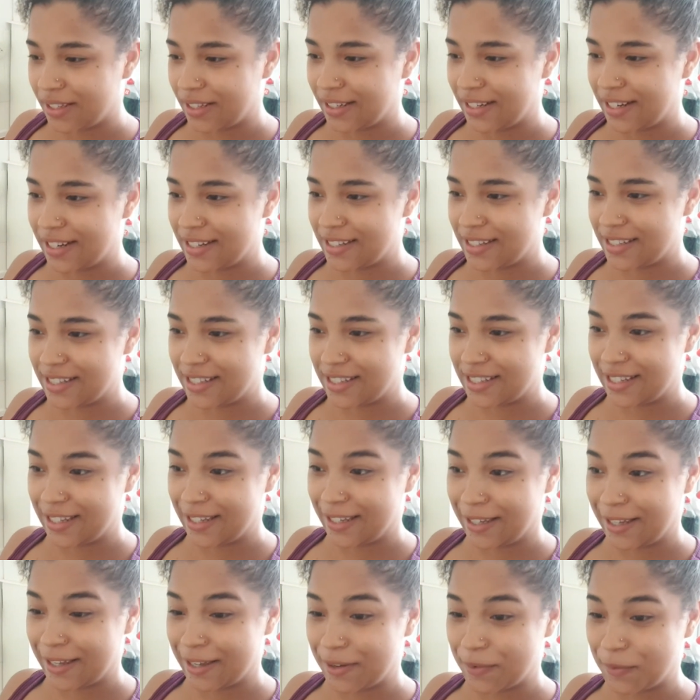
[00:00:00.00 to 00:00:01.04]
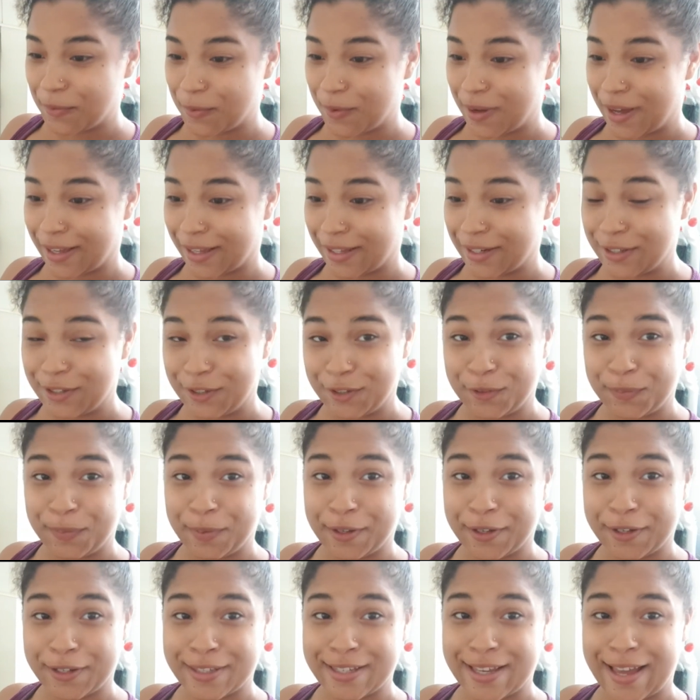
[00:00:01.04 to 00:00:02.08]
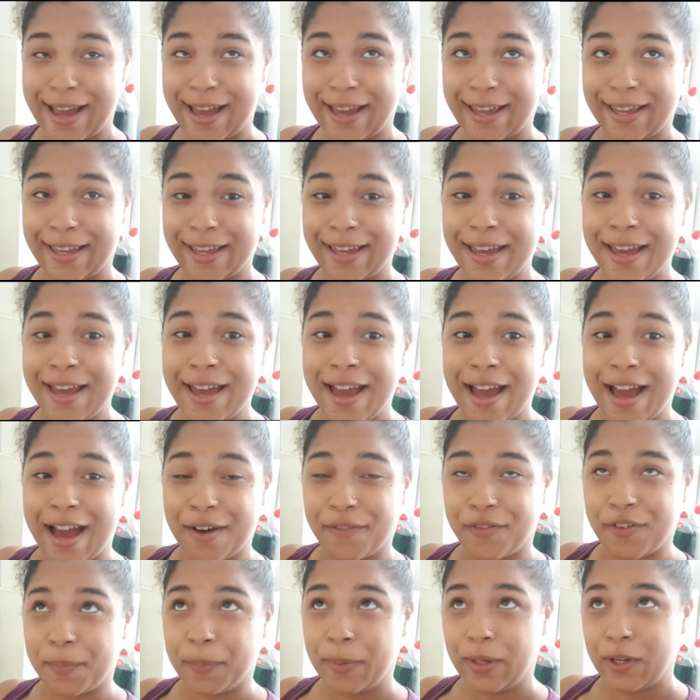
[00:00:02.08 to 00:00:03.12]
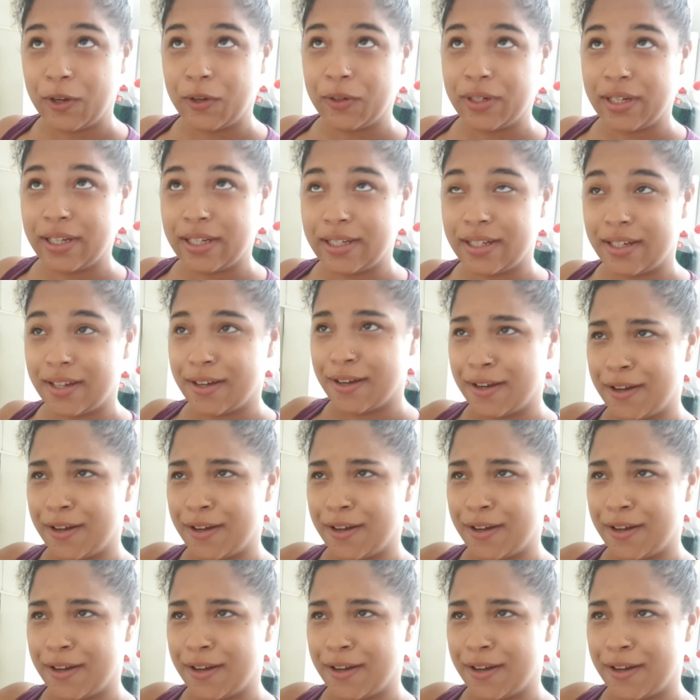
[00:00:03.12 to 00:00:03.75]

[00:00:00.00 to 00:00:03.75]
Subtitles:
then see what I can do, because I have downloaded